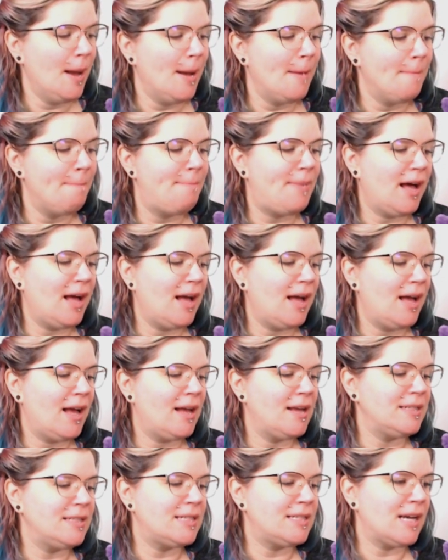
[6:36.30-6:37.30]

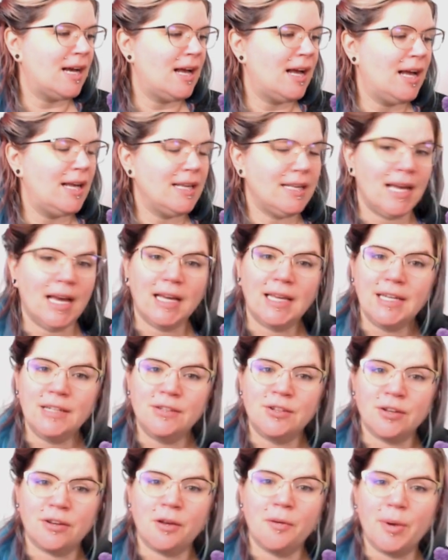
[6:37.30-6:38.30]
But yeah, he
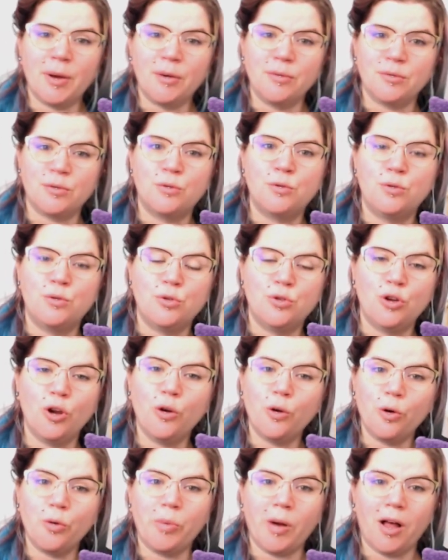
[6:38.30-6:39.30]
took about
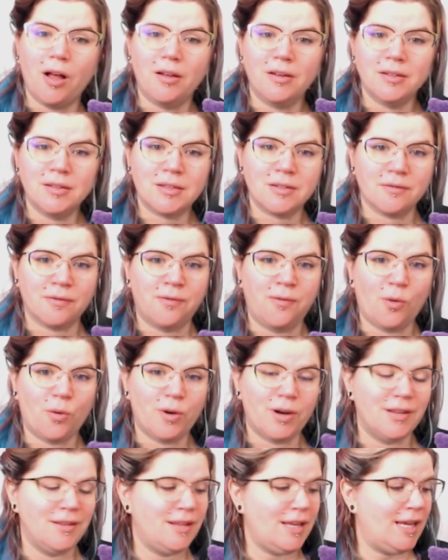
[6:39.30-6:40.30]
2 balls
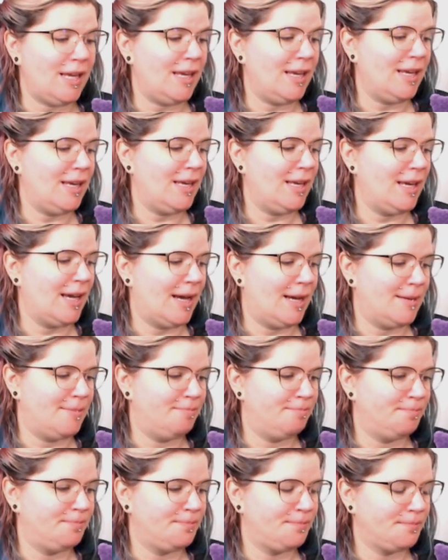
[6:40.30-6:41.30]
for
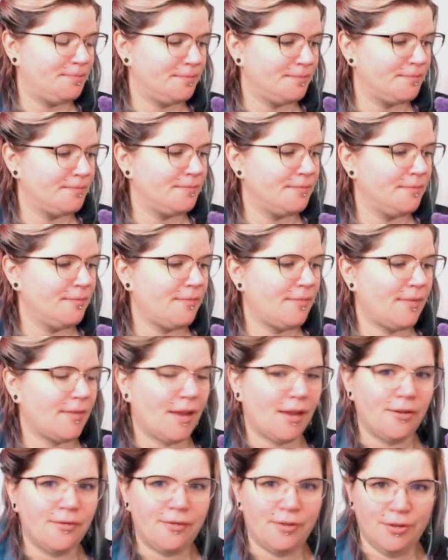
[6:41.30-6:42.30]
the
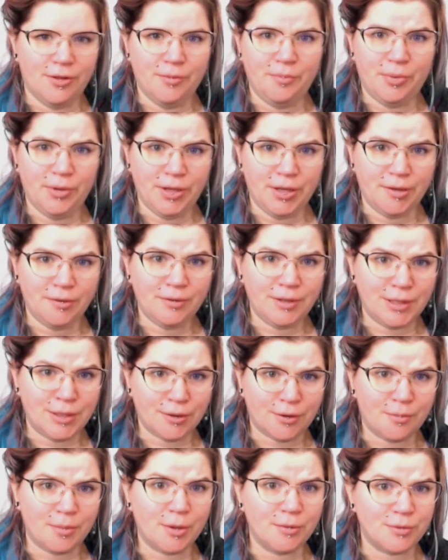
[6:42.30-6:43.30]
blue. He
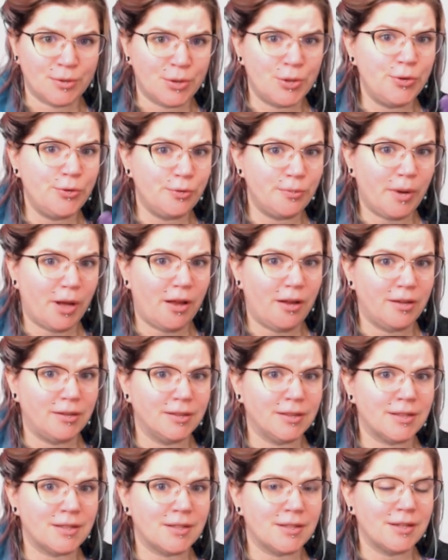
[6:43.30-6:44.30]
took about 2
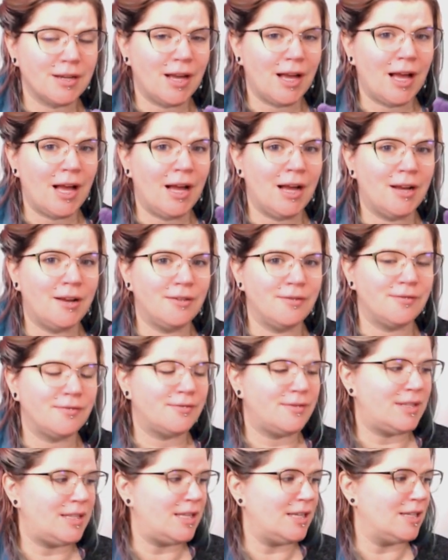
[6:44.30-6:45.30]
balls
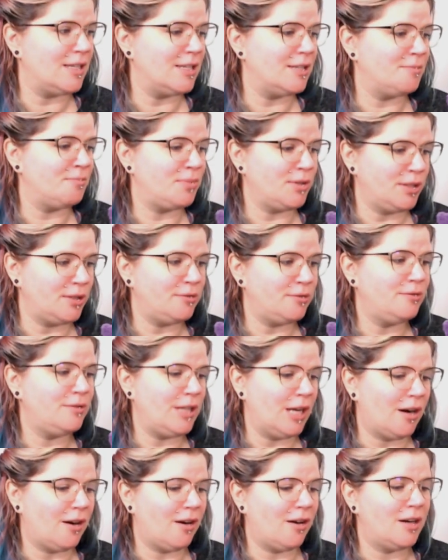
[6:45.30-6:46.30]
of the blue
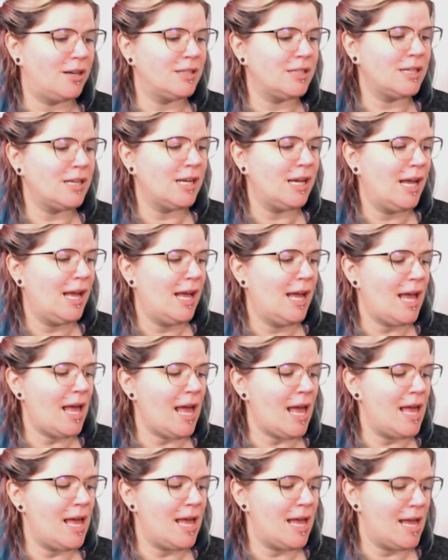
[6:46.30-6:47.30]
yarn
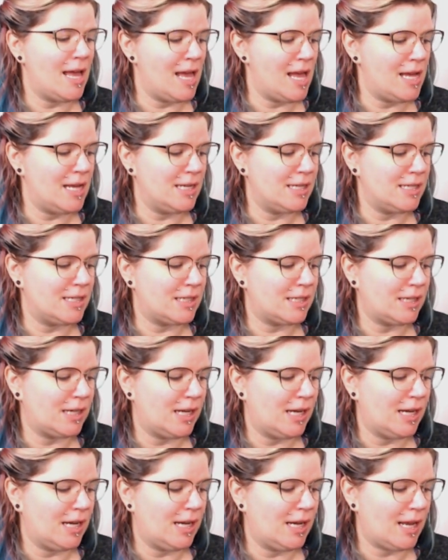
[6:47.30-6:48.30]
and
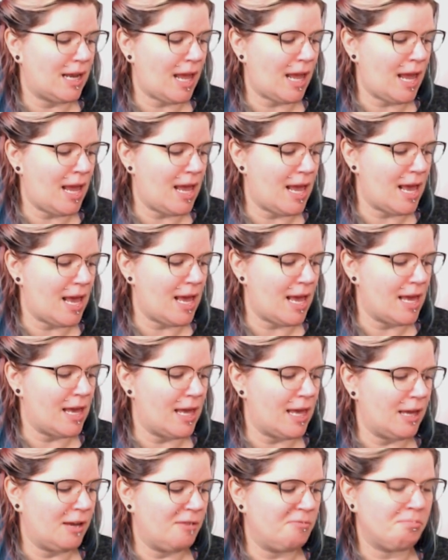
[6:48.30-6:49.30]

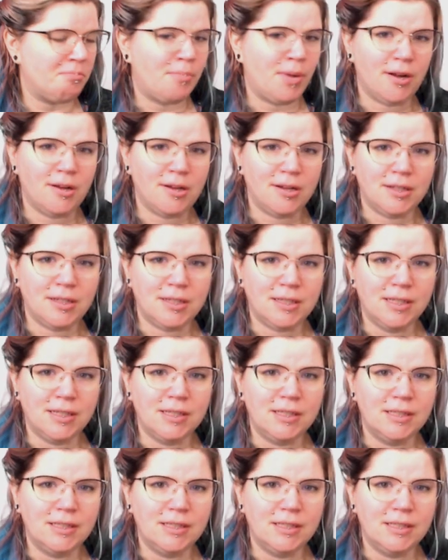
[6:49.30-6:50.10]
a ball-ish.